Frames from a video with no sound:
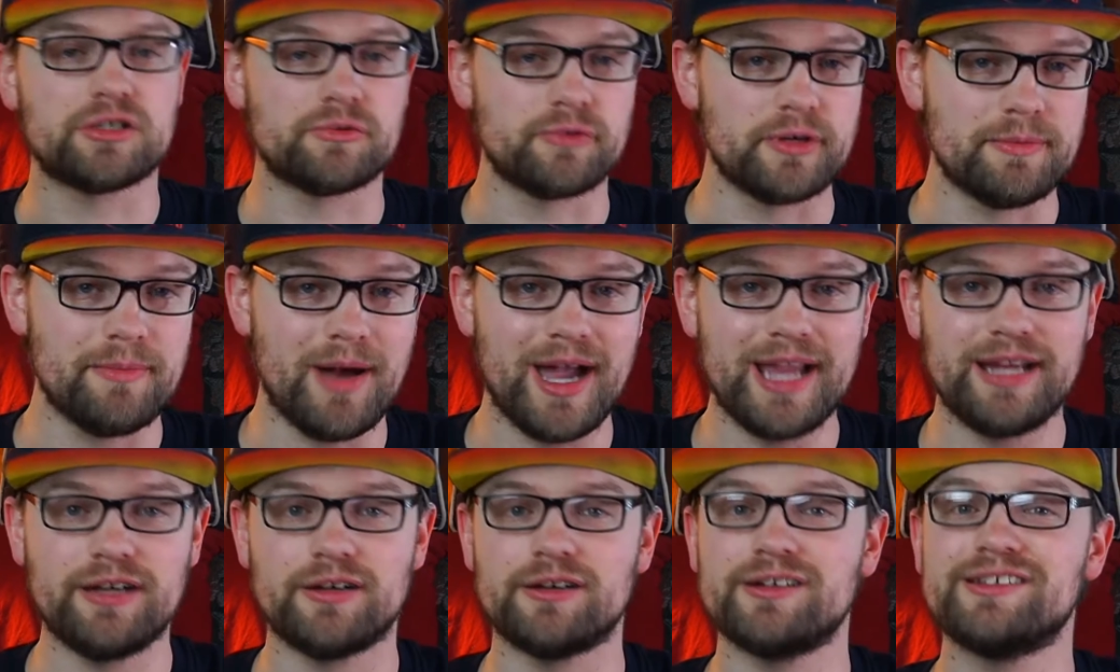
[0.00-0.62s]
a
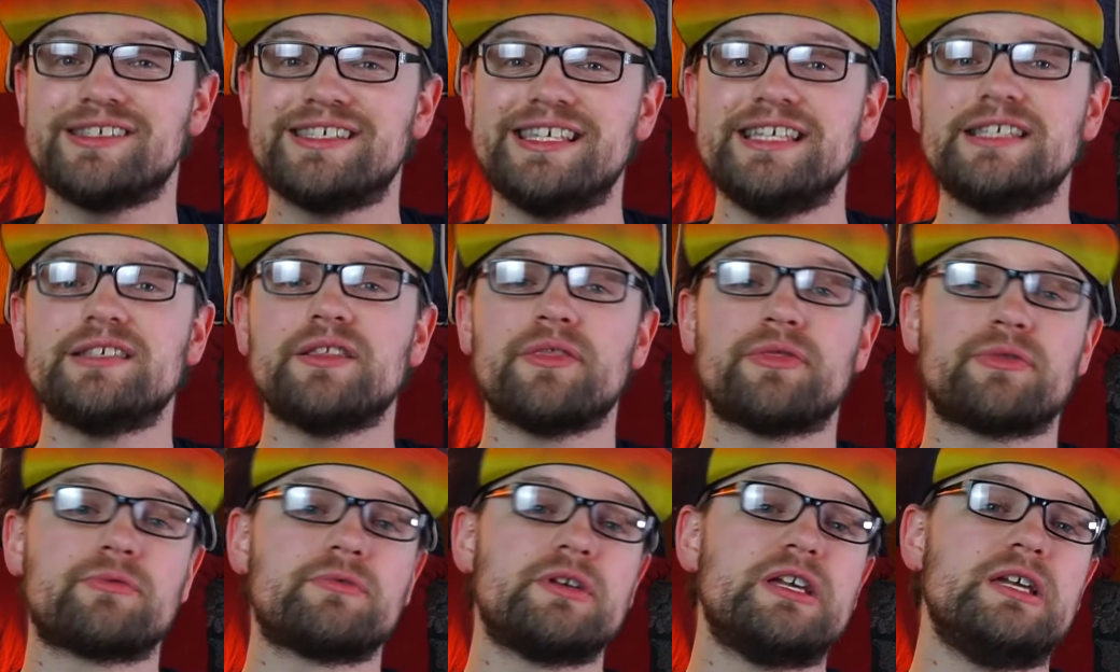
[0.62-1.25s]
reminder,
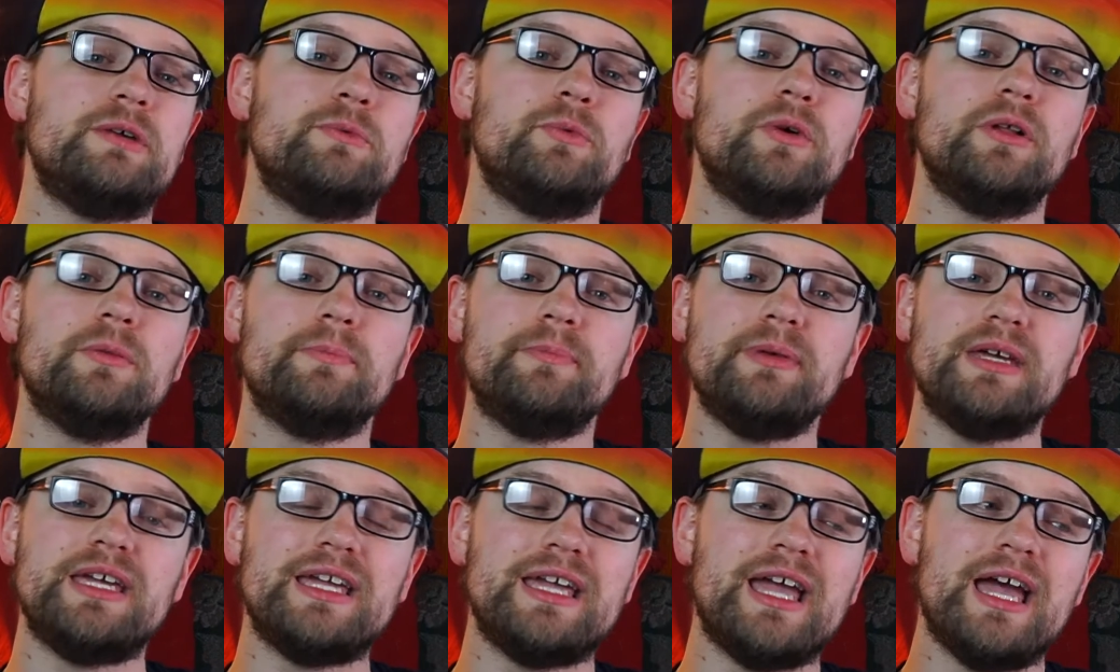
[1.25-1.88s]
season three will
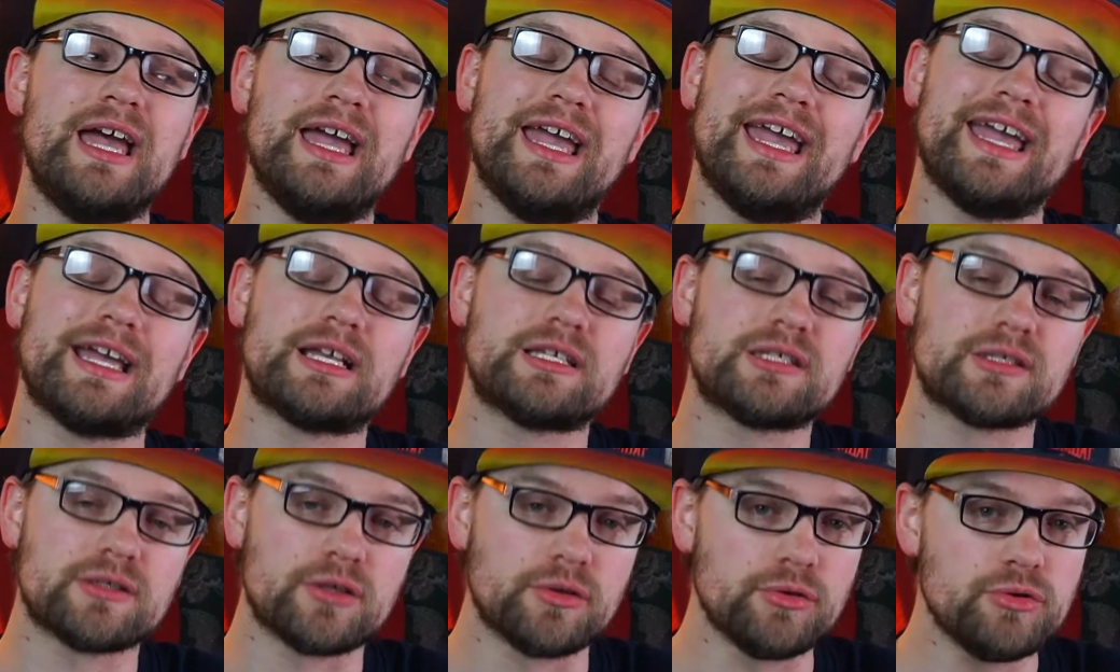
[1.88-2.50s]
be
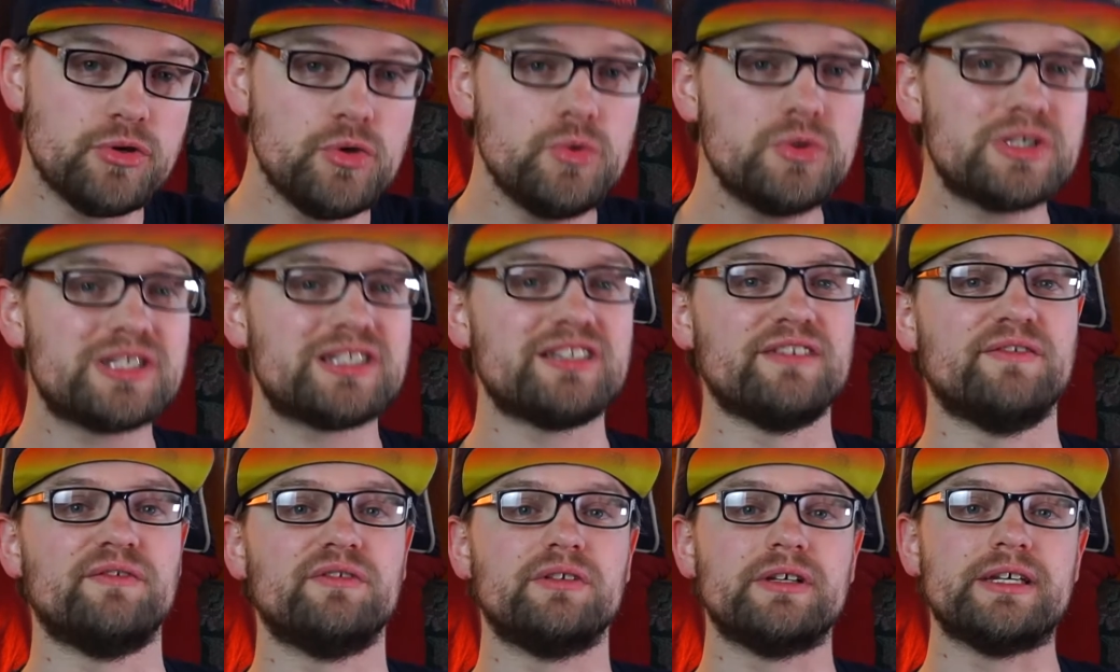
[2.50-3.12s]

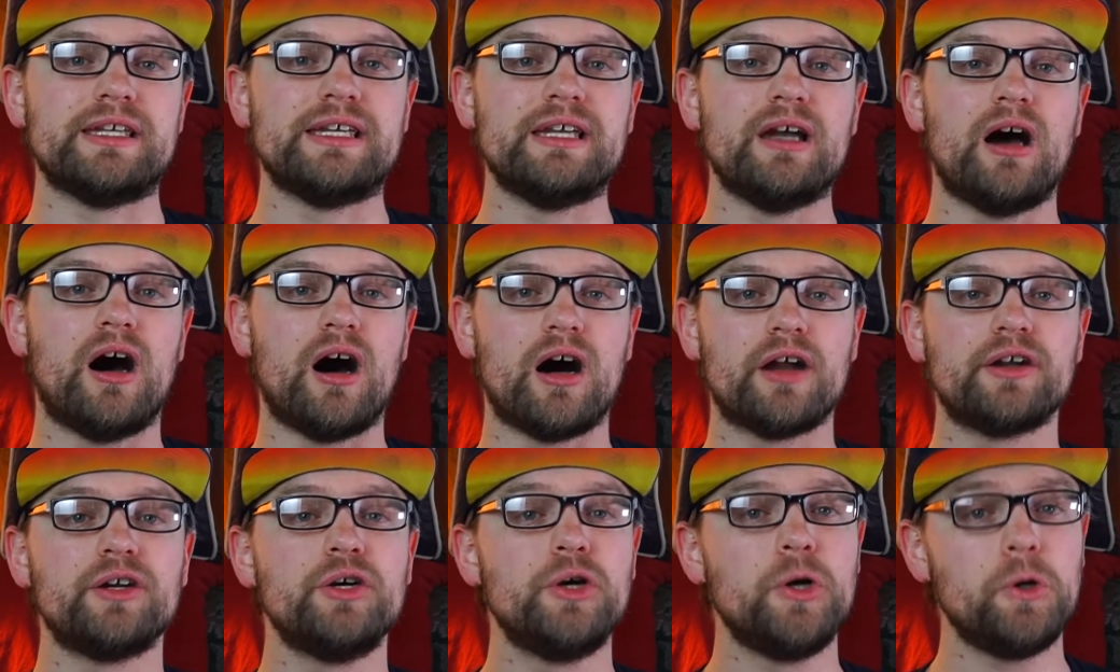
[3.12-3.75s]
exclusively
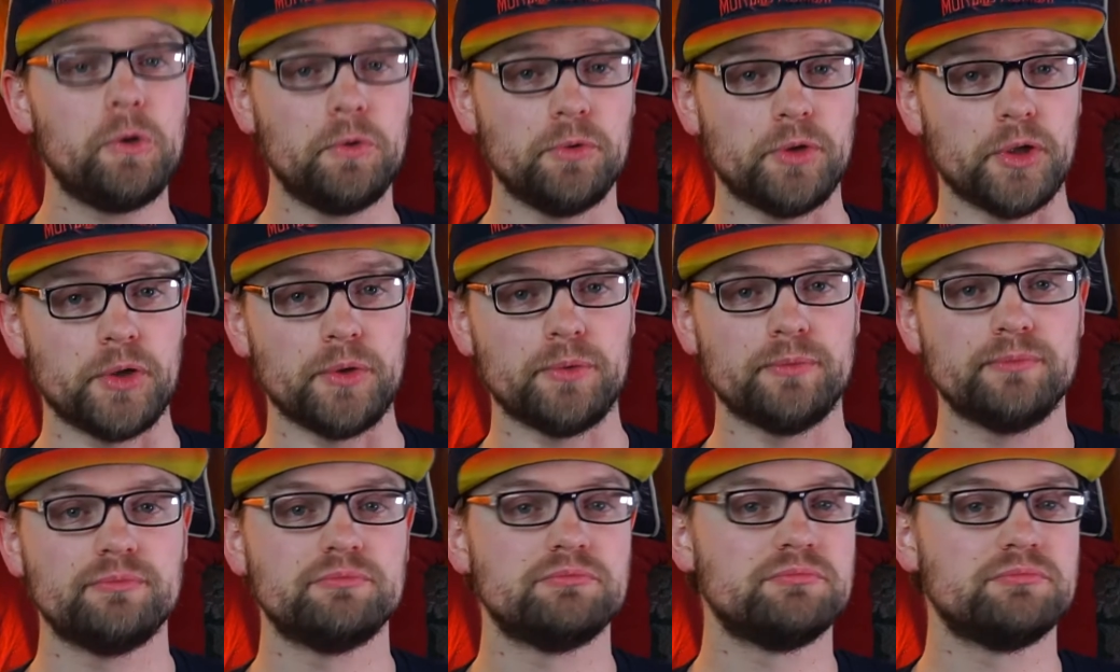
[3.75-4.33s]
on Hulu.